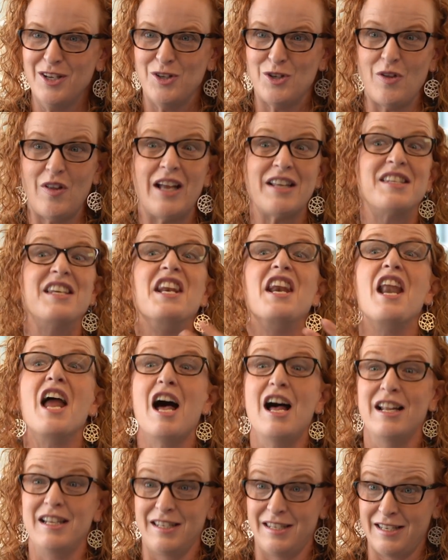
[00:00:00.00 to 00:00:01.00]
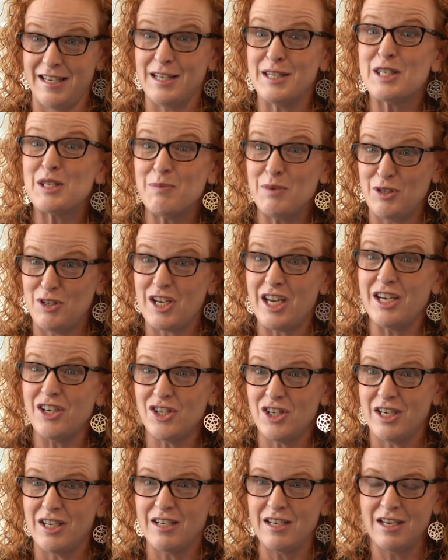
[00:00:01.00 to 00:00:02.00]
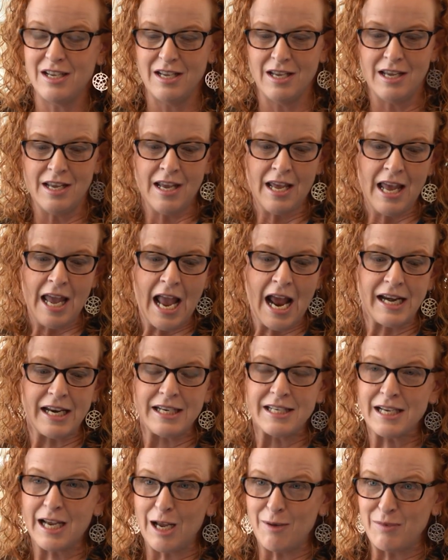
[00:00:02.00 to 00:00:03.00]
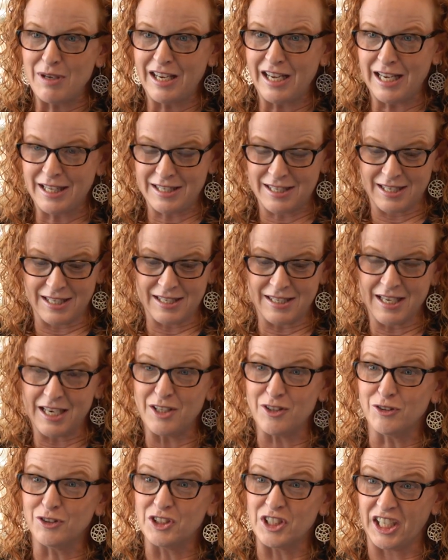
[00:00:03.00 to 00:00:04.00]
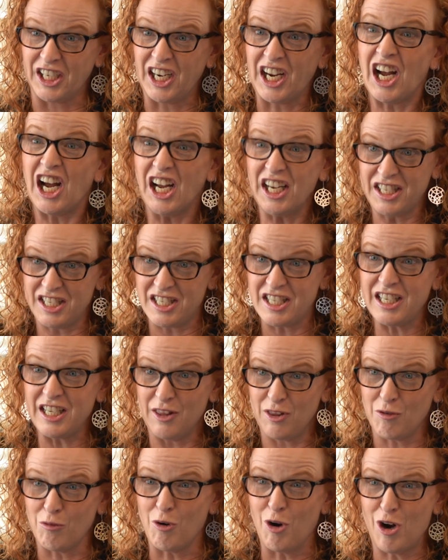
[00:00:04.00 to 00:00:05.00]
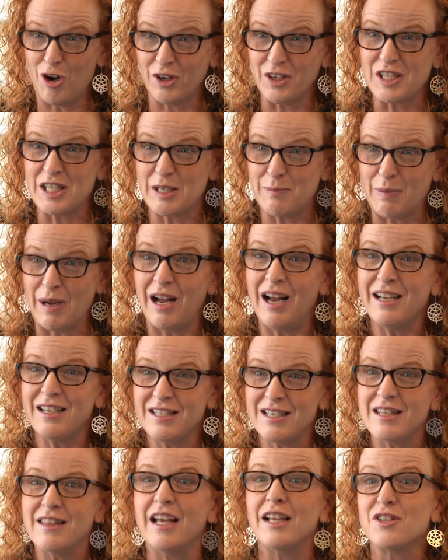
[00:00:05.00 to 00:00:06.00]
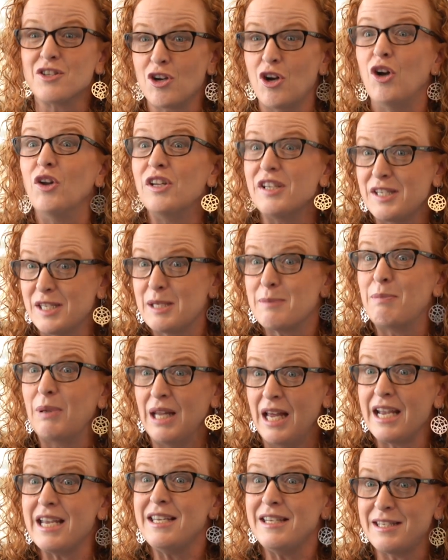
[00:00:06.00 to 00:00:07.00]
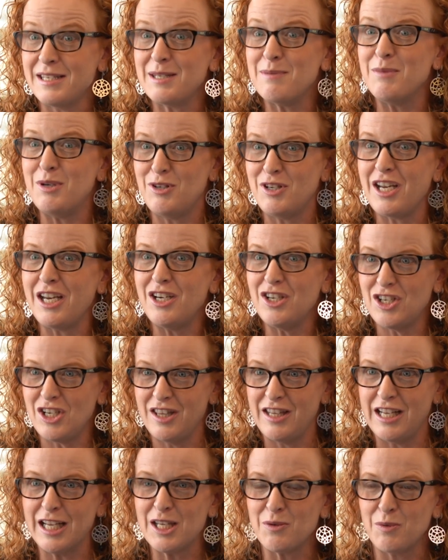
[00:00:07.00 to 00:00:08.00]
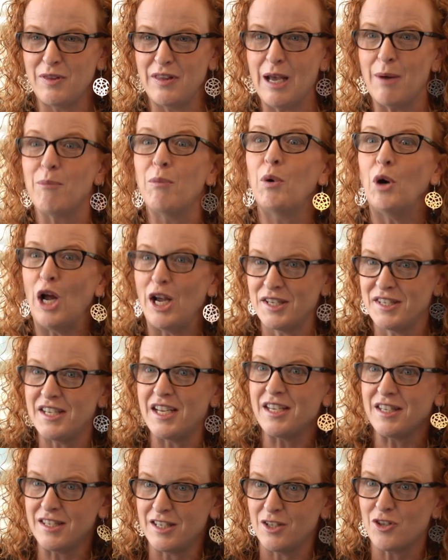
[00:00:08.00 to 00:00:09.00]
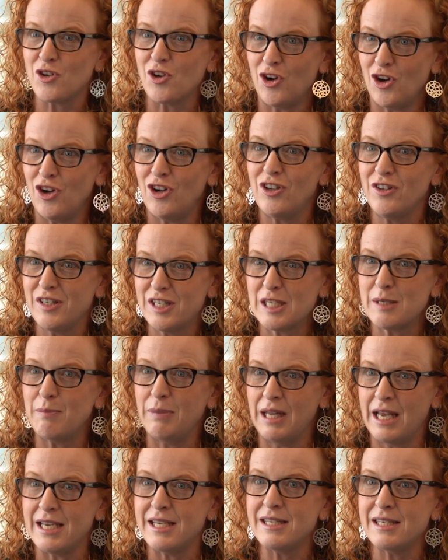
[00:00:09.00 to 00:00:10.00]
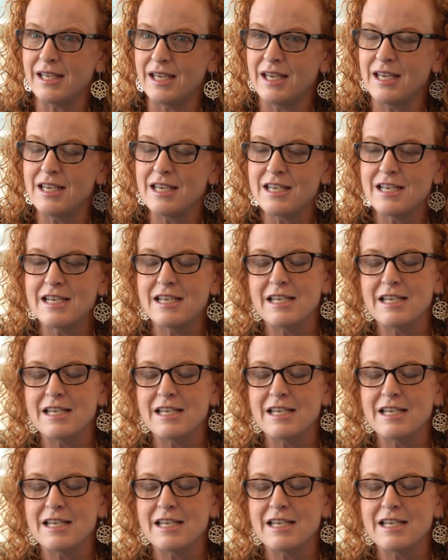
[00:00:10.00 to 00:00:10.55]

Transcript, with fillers: So that's a nonsense mutation. Anytime it gets the signal to cut in the wrong spot, that's called a splice mutation. That's what that process is called, splicing.